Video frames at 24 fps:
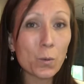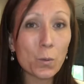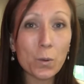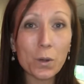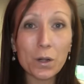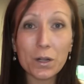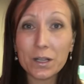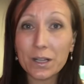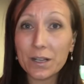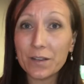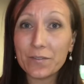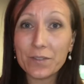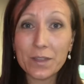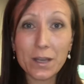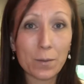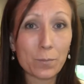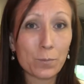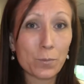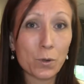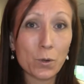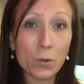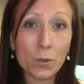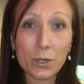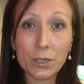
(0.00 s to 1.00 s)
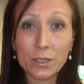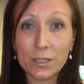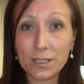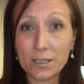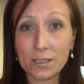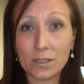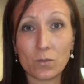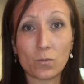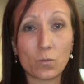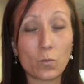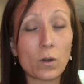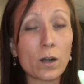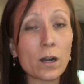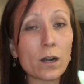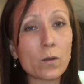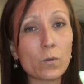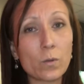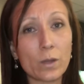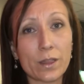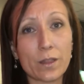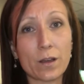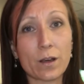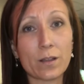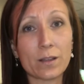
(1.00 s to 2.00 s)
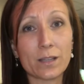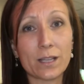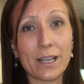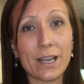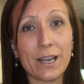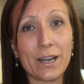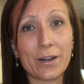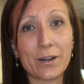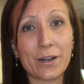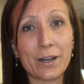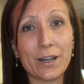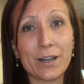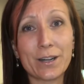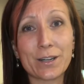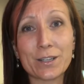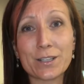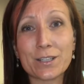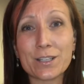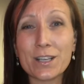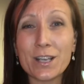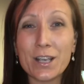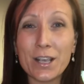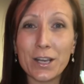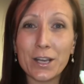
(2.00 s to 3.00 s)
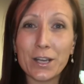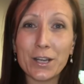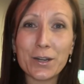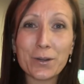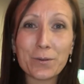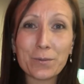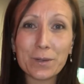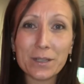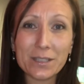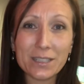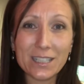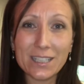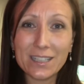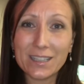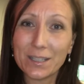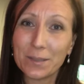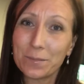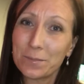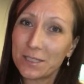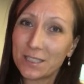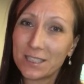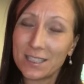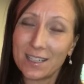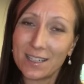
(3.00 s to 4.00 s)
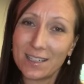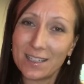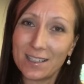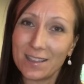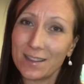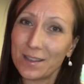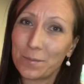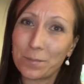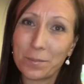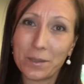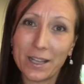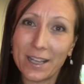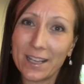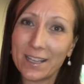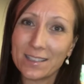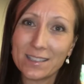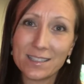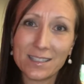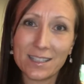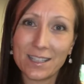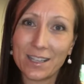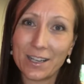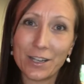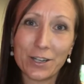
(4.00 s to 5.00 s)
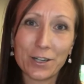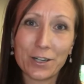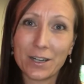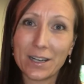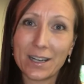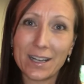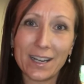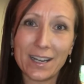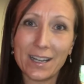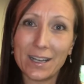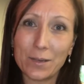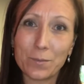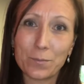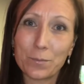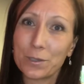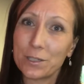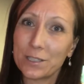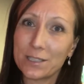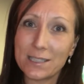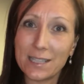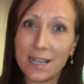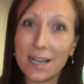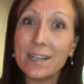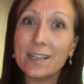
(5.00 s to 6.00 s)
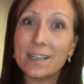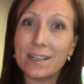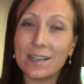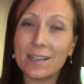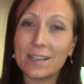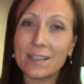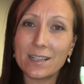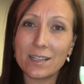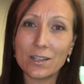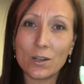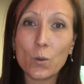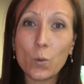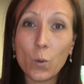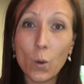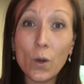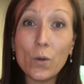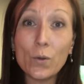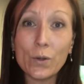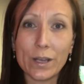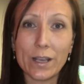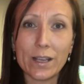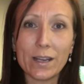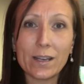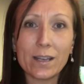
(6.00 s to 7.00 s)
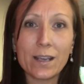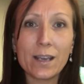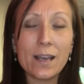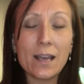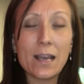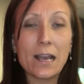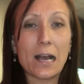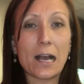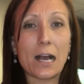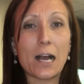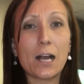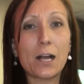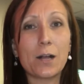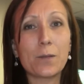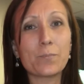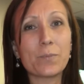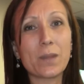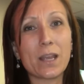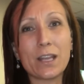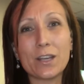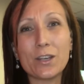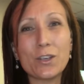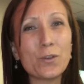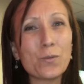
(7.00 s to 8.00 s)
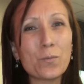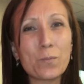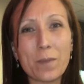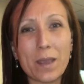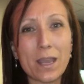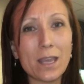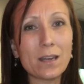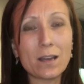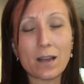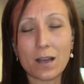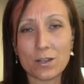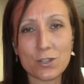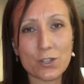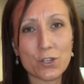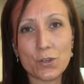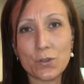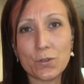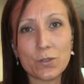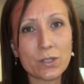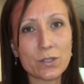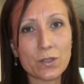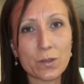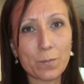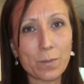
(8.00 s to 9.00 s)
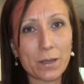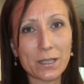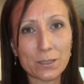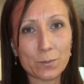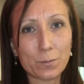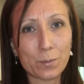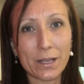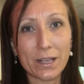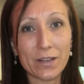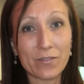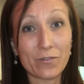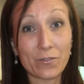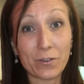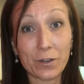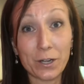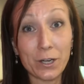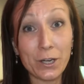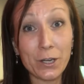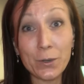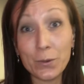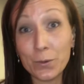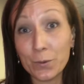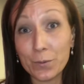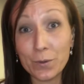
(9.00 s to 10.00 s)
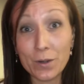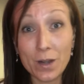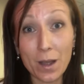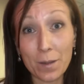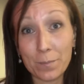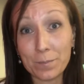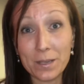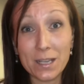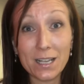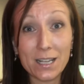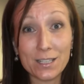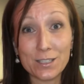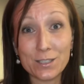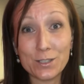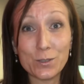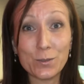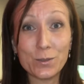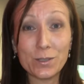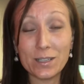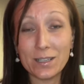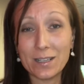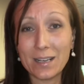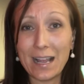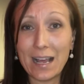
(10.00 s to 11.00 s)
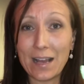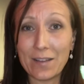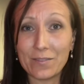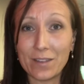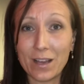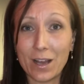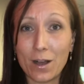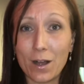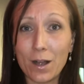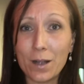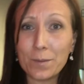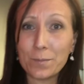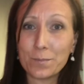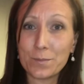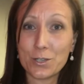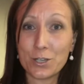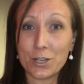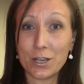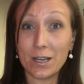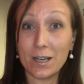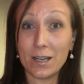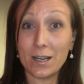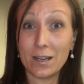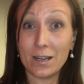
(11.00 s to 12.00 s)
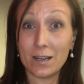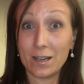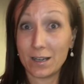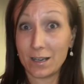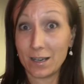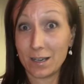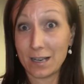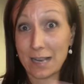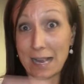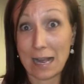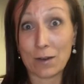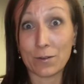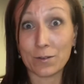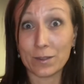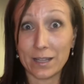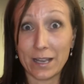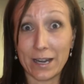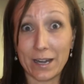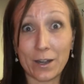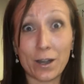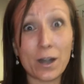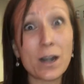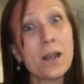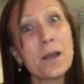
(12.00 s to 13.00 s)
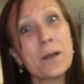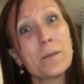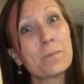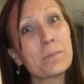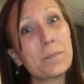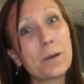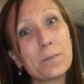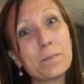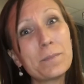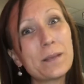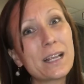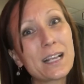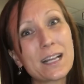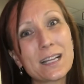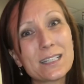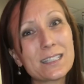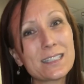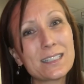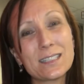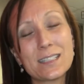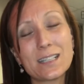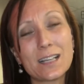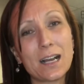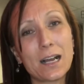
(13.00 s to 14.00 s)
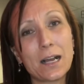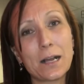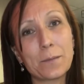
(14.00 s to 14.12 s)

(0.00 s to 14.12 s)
Well, if that broker doesn't work with all the carriers, you're really limited in the plans that you're getting presented and quoted. And you may not choose the best plan for you, not because you didn't have that option out there, but because